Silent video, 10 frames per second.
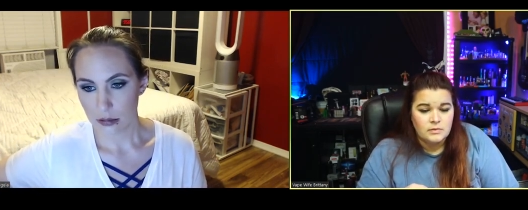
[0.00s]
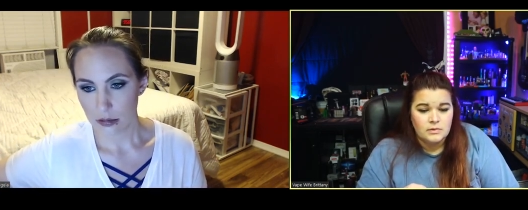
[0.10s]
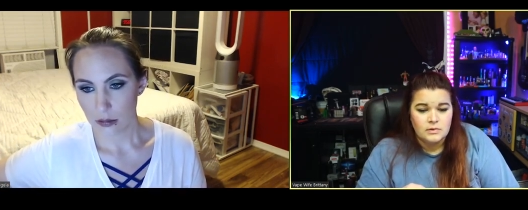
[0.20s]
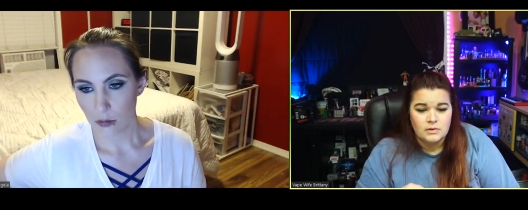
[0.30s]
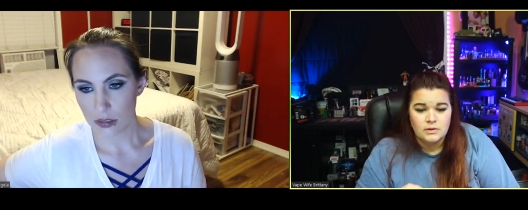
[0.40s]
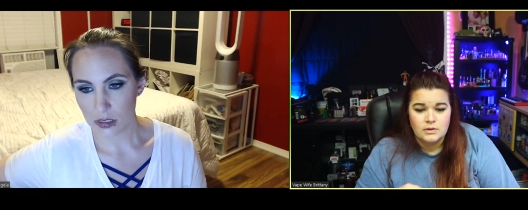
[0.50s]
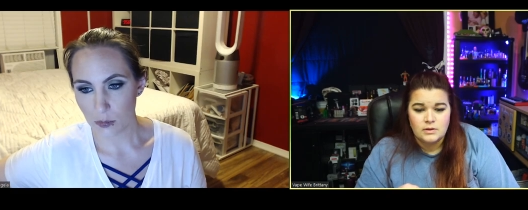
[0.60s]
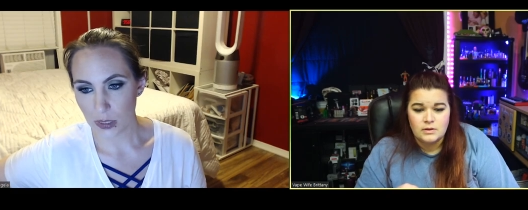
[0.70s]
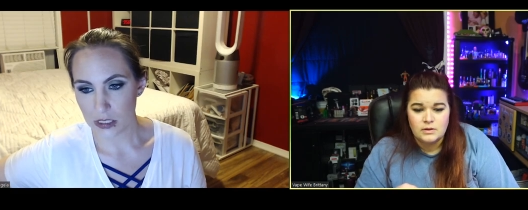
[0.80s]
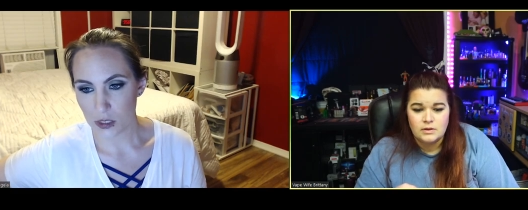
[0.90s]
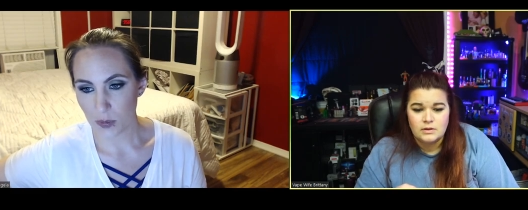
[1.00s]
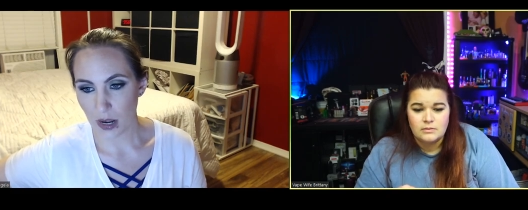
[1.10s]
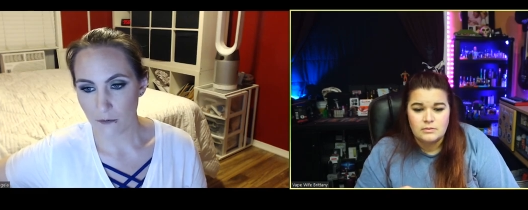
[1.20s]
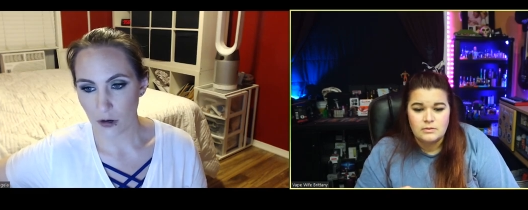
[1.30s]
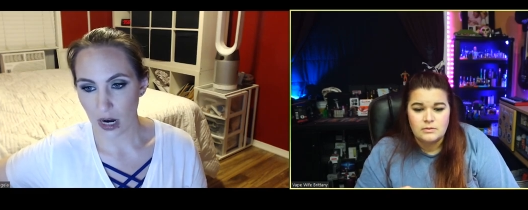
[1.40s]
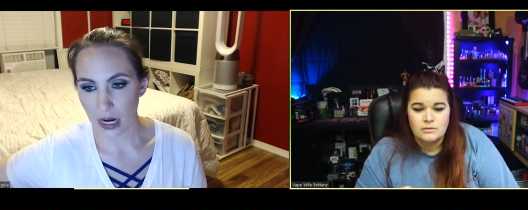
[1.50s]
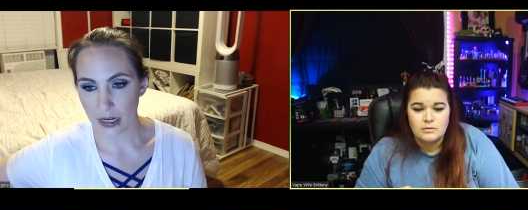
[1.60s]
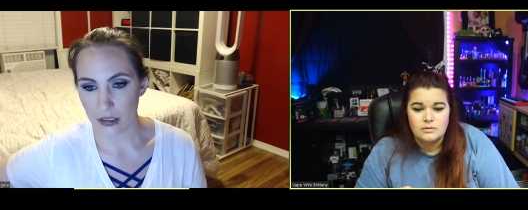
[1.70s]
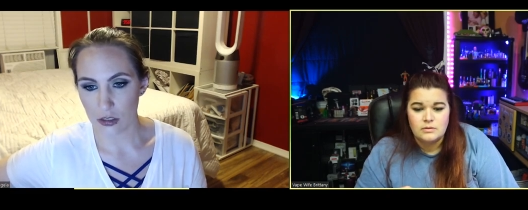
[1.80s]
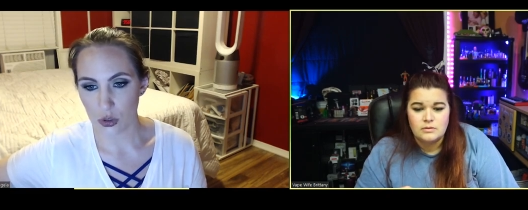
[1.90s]
Speaker 1: What's the best spot for hiding a
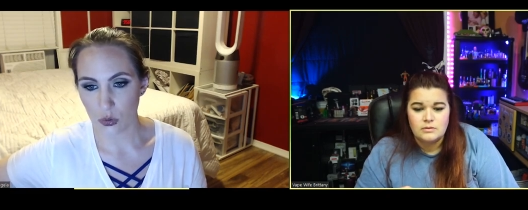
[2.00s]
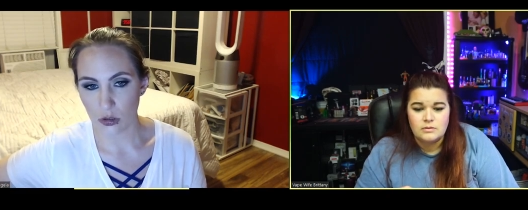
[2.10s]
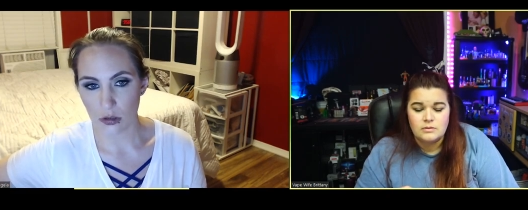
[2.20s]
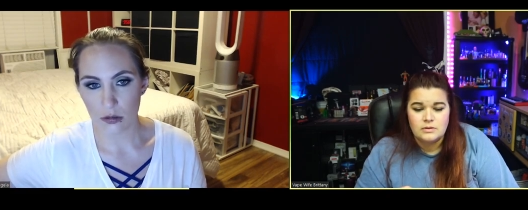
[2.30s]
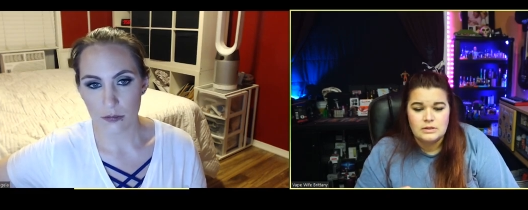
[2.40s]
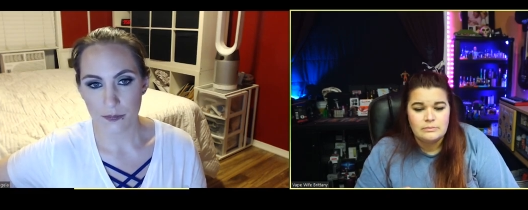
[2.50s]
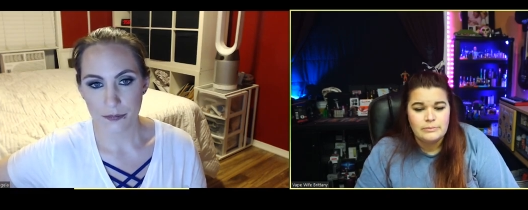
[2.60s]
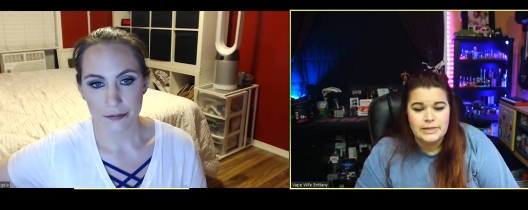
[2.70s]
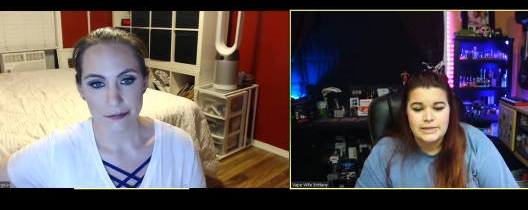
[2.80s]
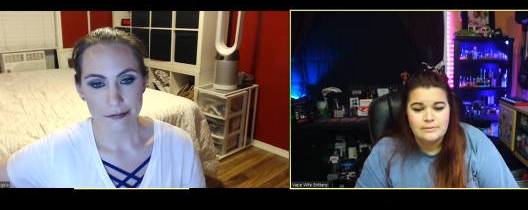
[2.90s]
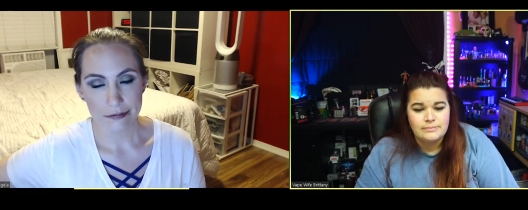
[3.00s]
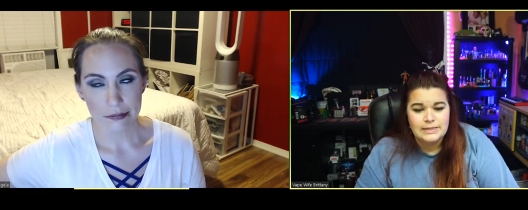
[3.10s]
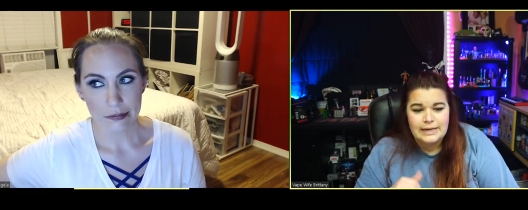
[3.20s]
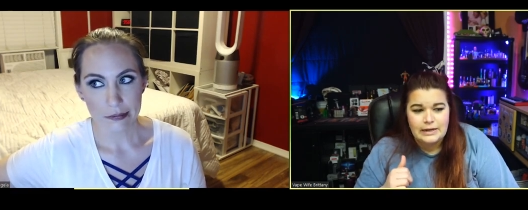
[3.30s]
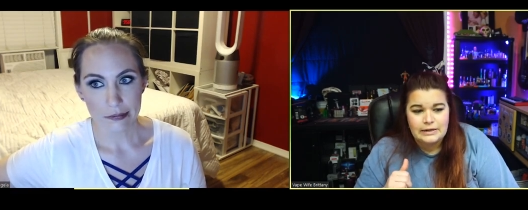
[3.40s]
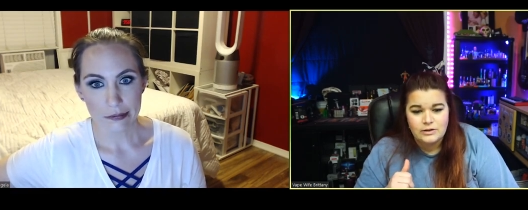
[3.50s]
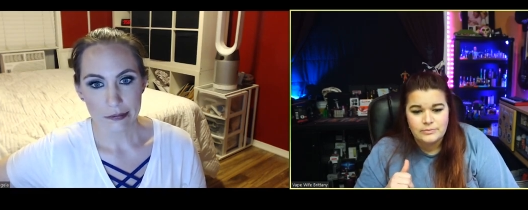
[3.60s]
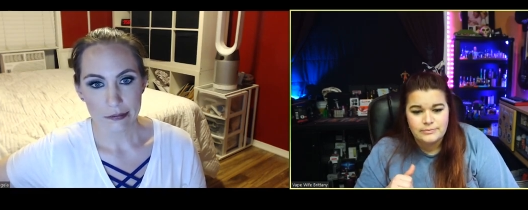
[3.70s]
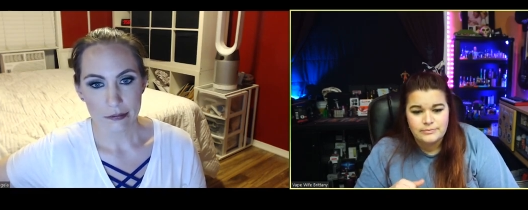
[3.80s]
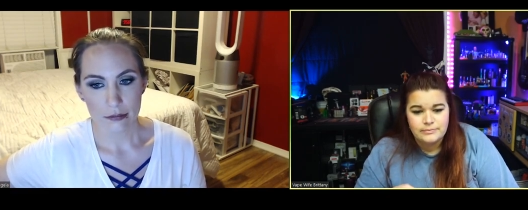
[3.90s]
jewel?
Speaker 2: Ben, get out of here.
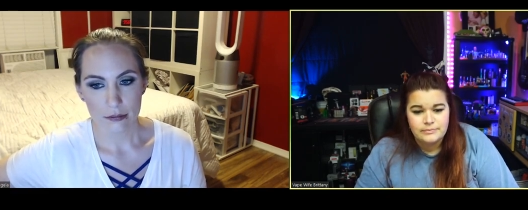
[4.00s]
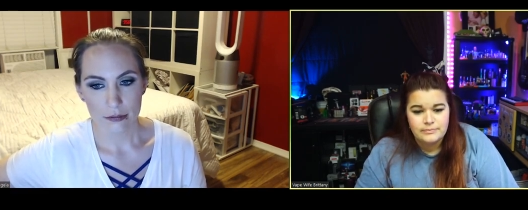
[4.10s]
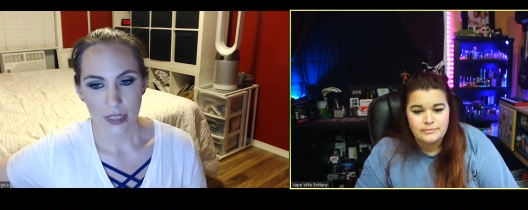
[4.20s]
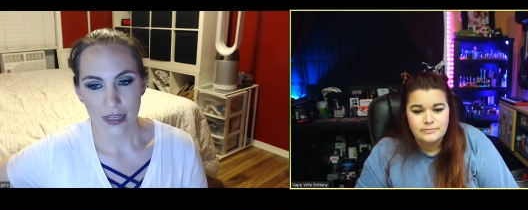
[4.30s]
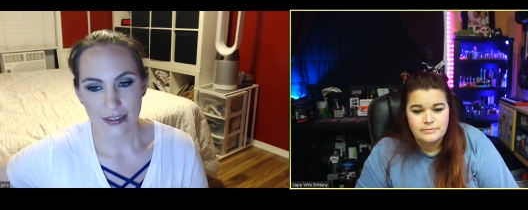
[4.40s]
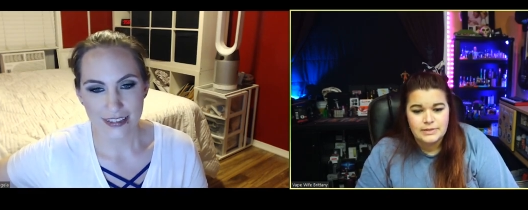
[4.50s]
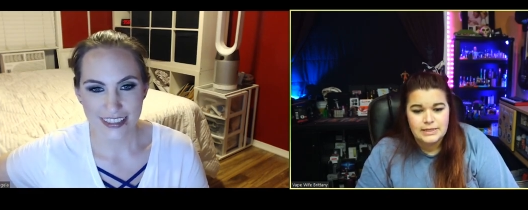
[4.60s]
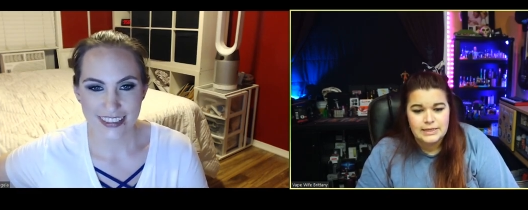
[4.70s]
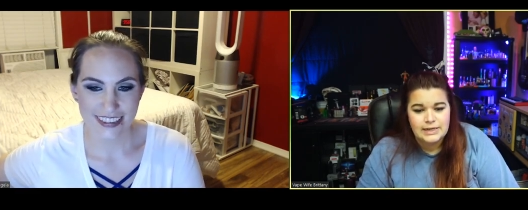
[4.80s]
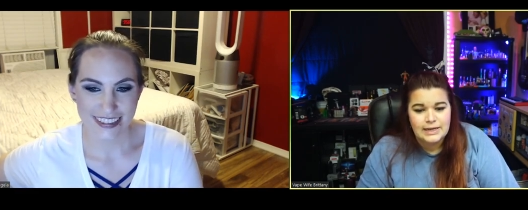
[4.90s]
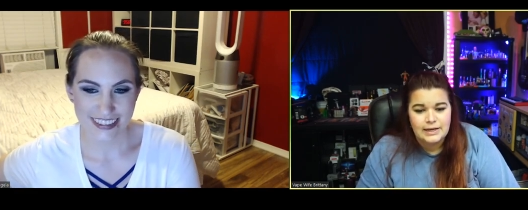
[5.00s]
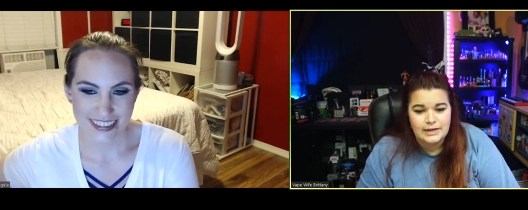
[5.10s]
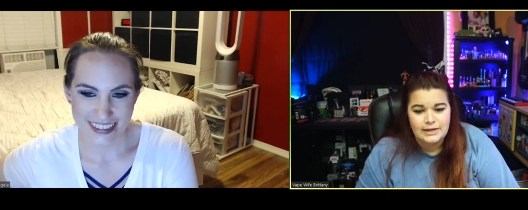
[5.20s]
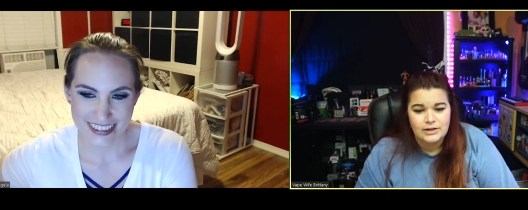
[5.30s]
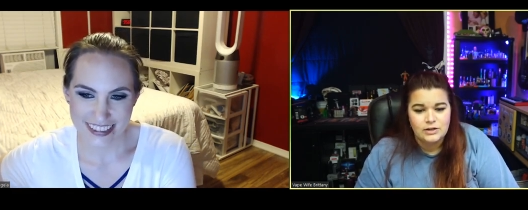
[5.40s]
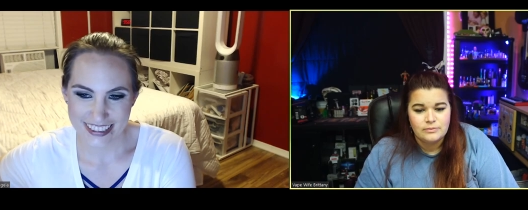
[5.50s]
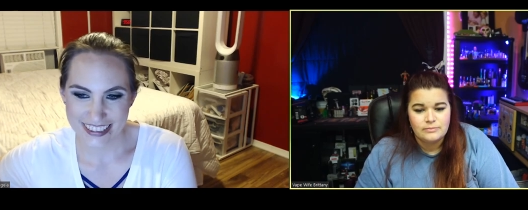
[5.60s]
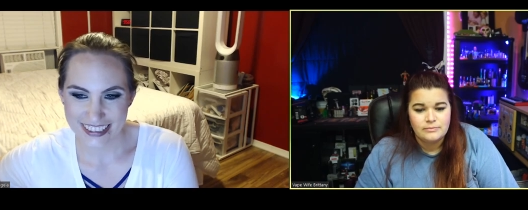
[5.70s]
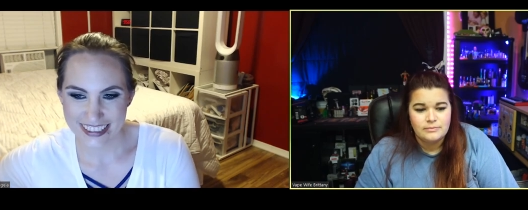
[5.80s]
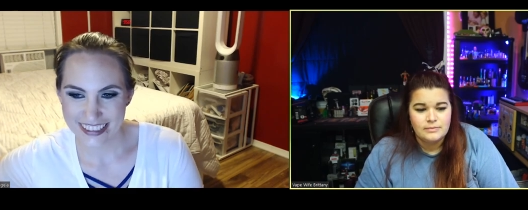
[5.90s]
Get out of here.
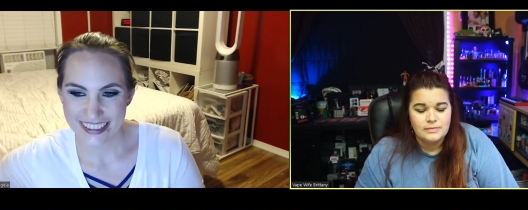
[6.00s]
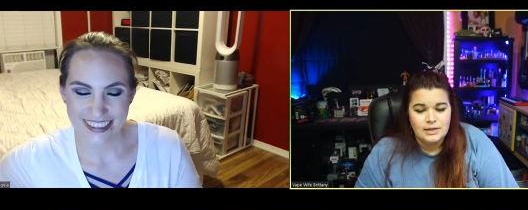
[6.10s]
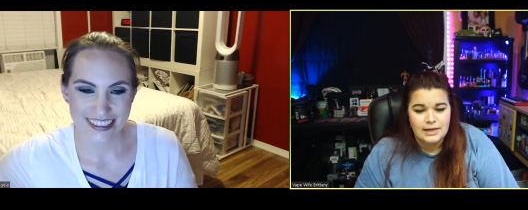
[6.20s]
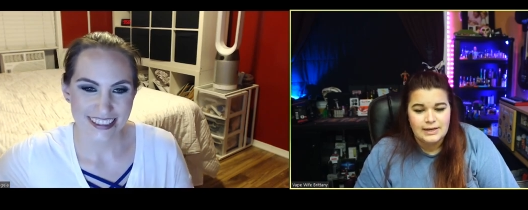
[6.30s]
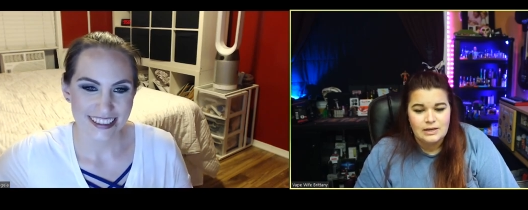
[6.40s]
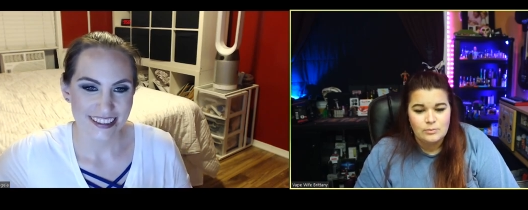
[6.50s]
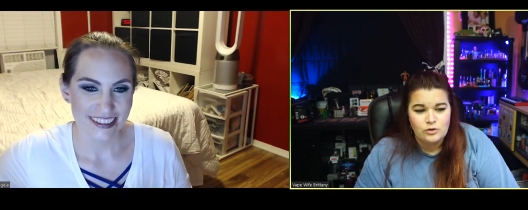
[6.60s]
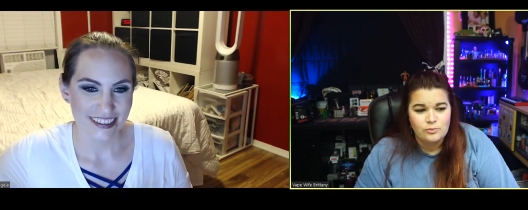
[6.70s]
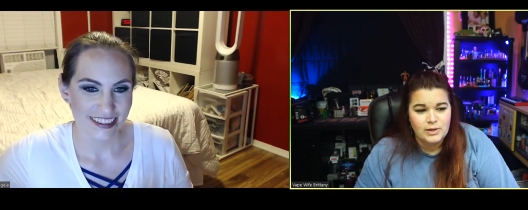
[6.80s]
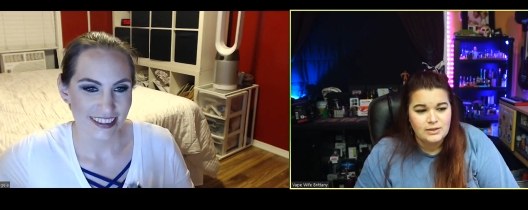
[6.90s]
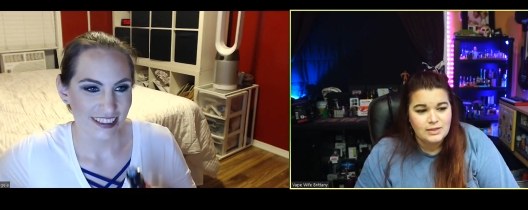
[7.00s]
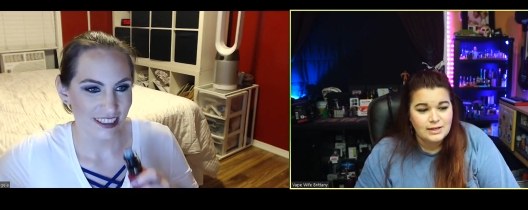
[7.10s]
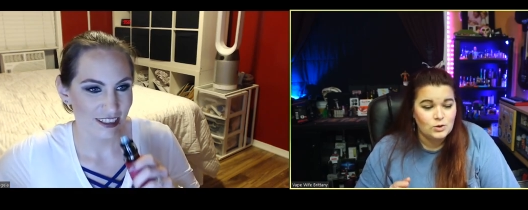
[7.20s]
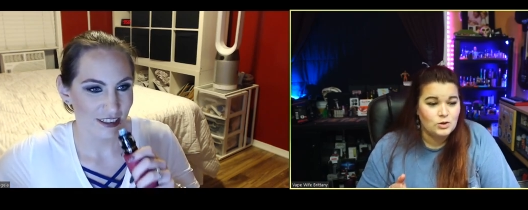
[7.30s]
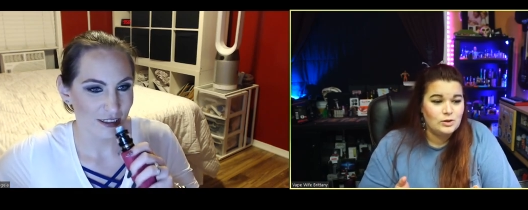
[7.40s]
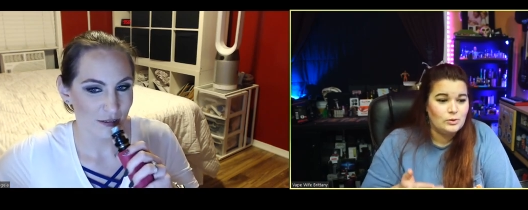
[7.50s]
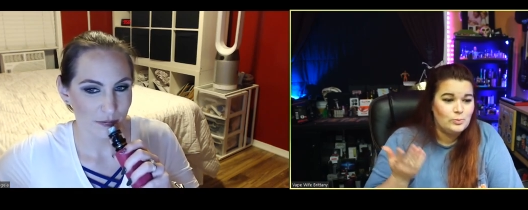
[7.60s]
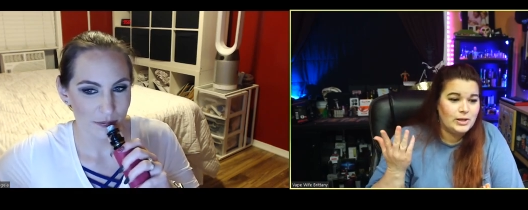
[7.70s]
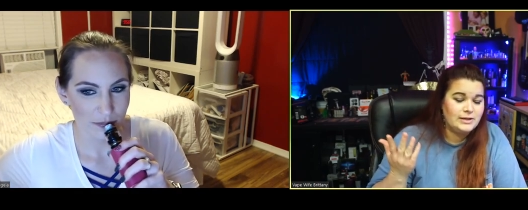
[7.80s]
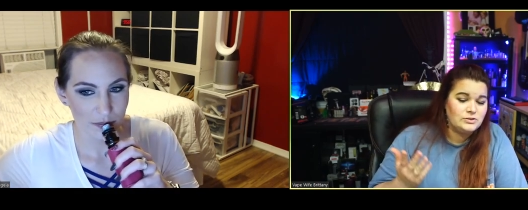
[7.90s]
I can't move my thing or the
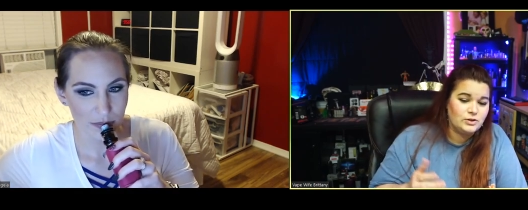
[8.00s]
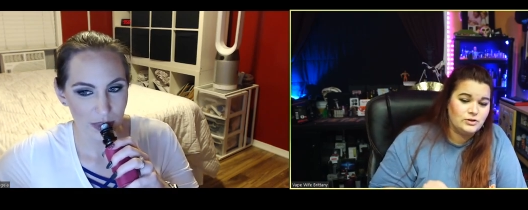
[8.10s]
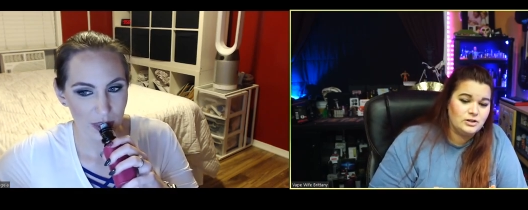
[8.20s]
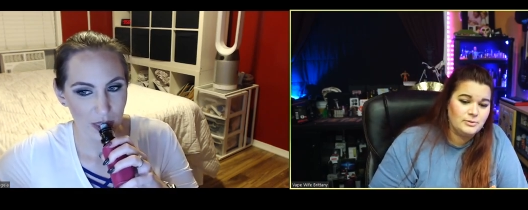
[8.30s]
blank screen will come